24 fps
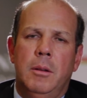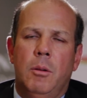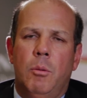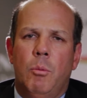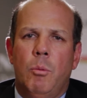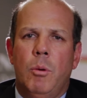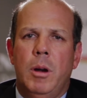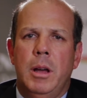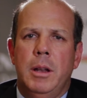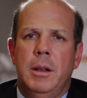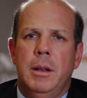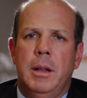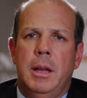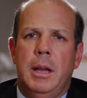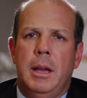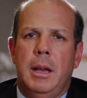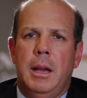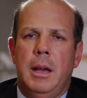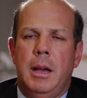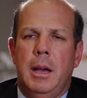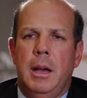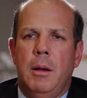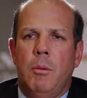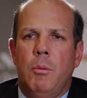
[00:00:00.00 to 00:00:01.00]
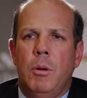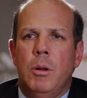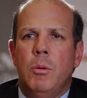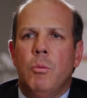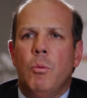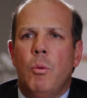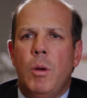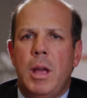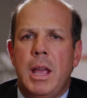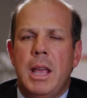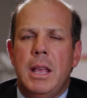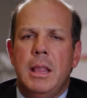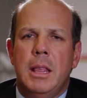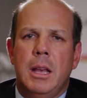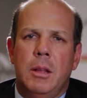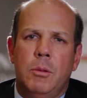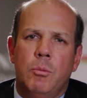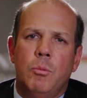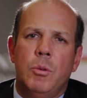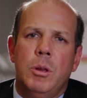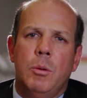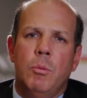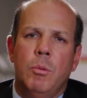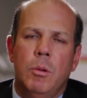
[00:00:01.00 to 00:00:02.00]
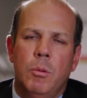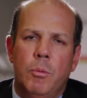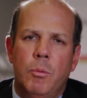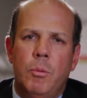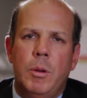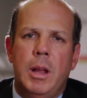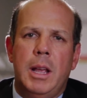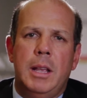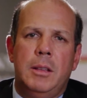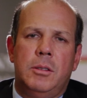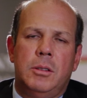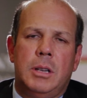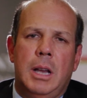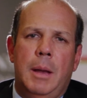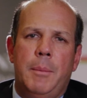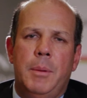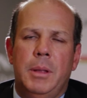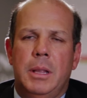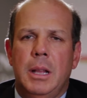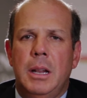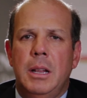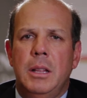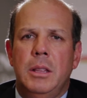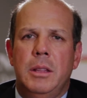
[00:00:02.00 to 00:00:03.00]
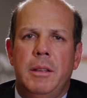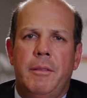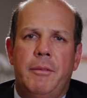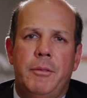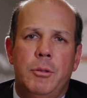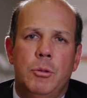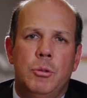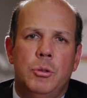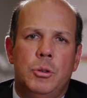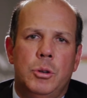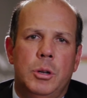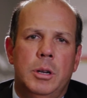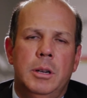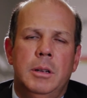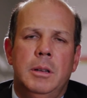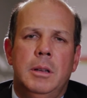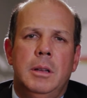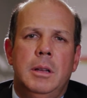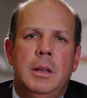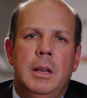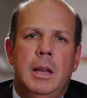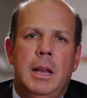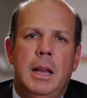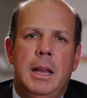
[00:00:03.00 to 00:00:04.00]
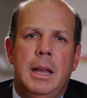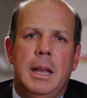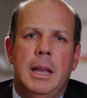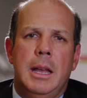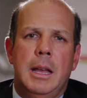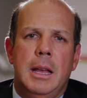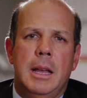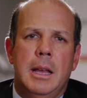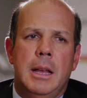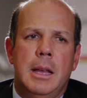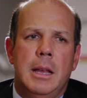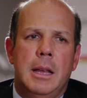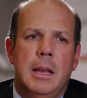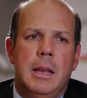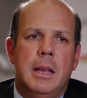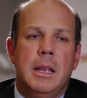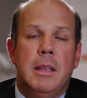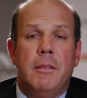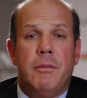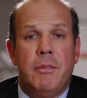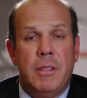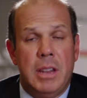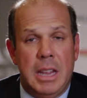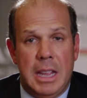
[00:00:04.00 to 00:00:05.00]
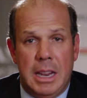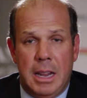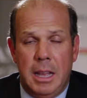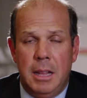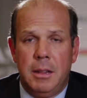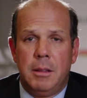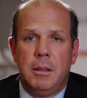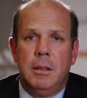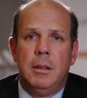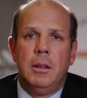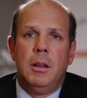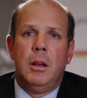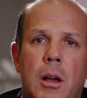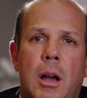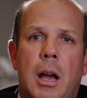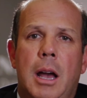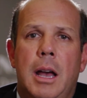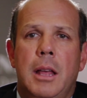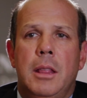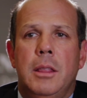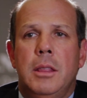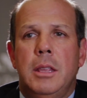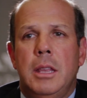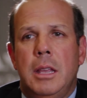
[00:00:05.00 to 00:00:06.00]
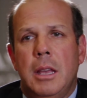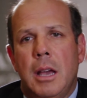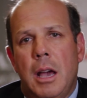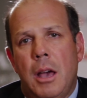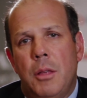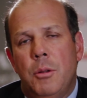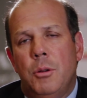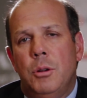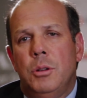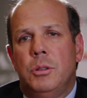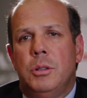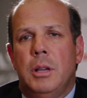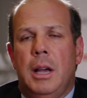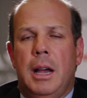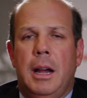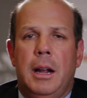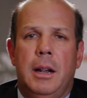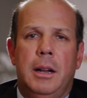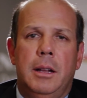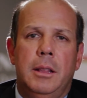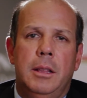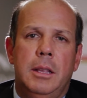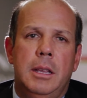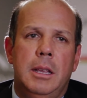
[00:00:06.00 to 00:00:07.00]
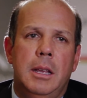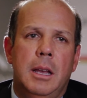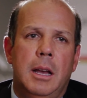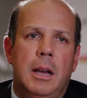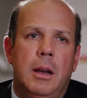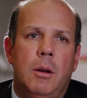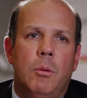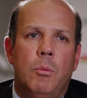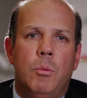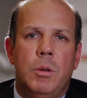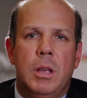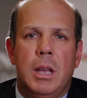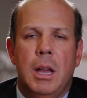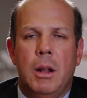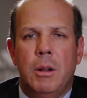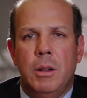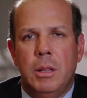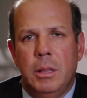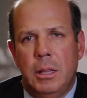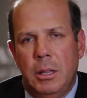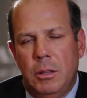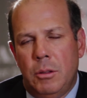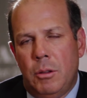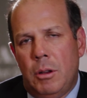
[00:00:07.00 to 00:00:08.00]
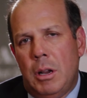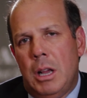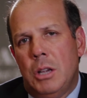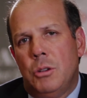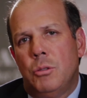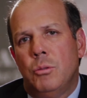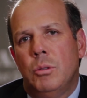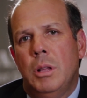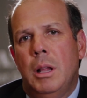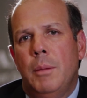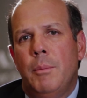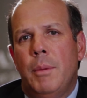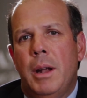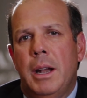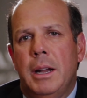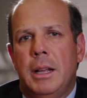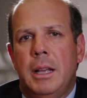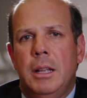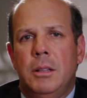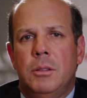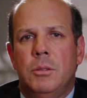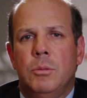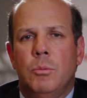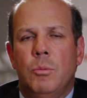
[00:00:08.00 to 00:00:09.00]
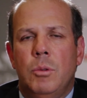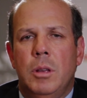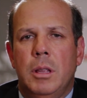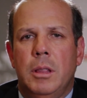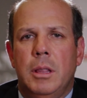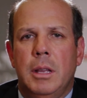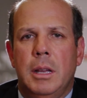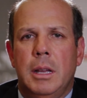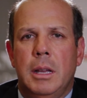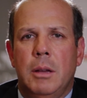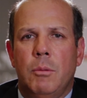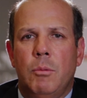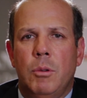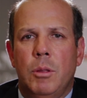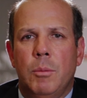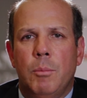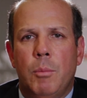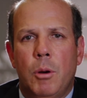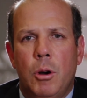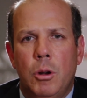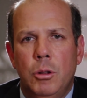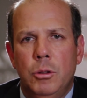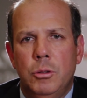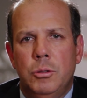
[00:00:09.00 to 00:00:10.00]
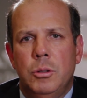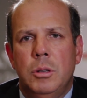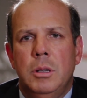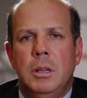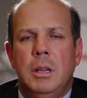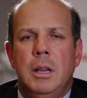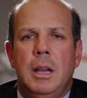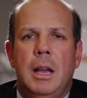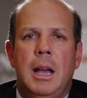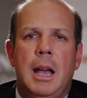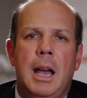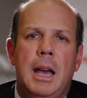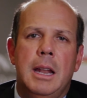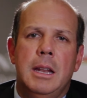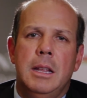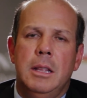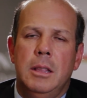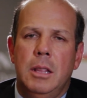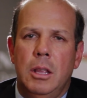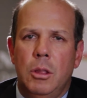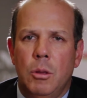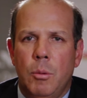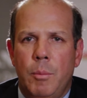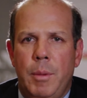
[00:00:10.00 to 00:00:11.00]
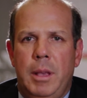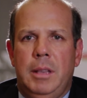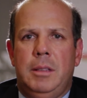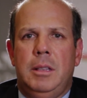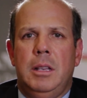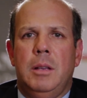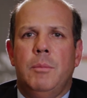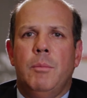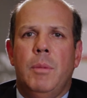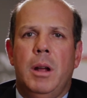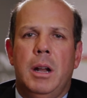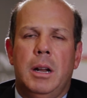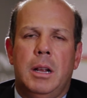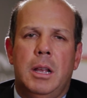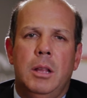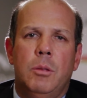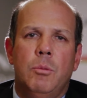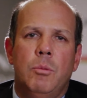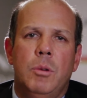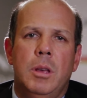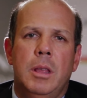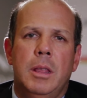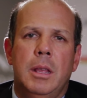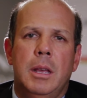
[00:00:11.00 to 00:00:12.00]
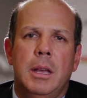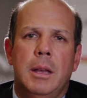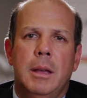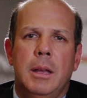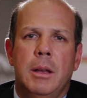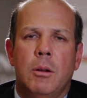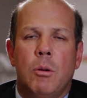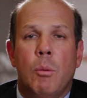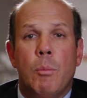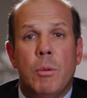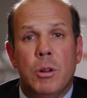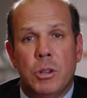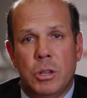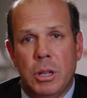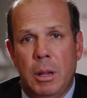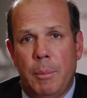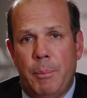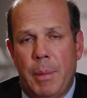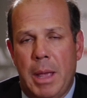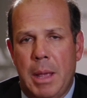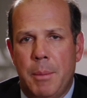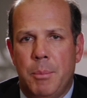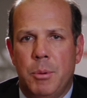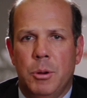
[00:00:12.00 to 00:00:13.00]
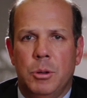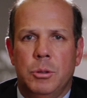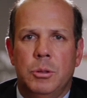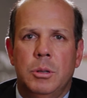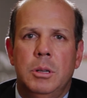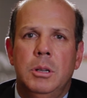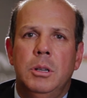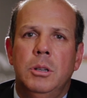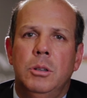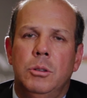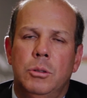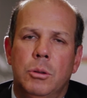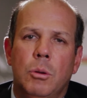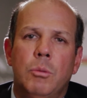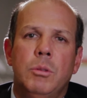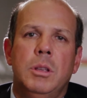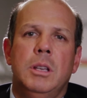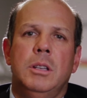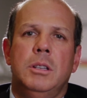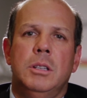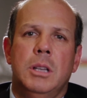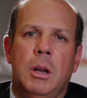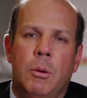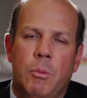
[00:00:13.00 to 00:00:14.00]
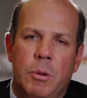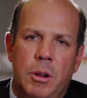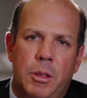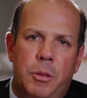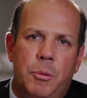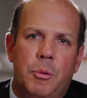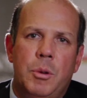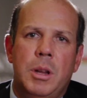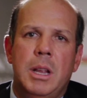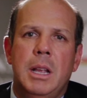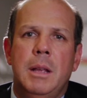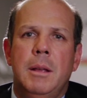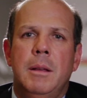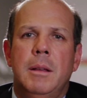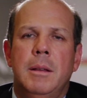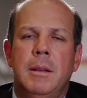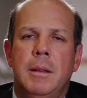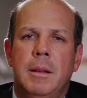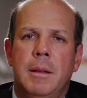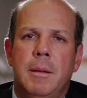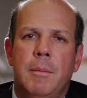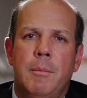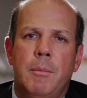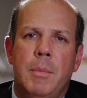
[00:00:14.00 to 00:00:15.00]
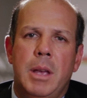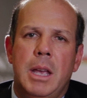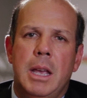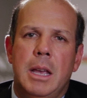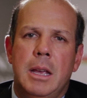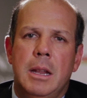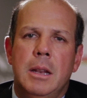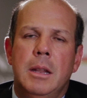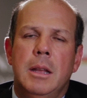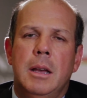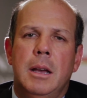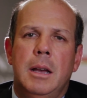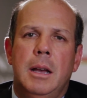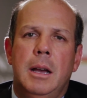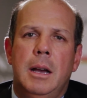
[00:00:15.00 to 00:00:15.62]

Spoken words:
way that we will raise capital in the future if needed. And the others are we are in the international markets with bonds, and in the domestic market with commercial papers. So these are our three main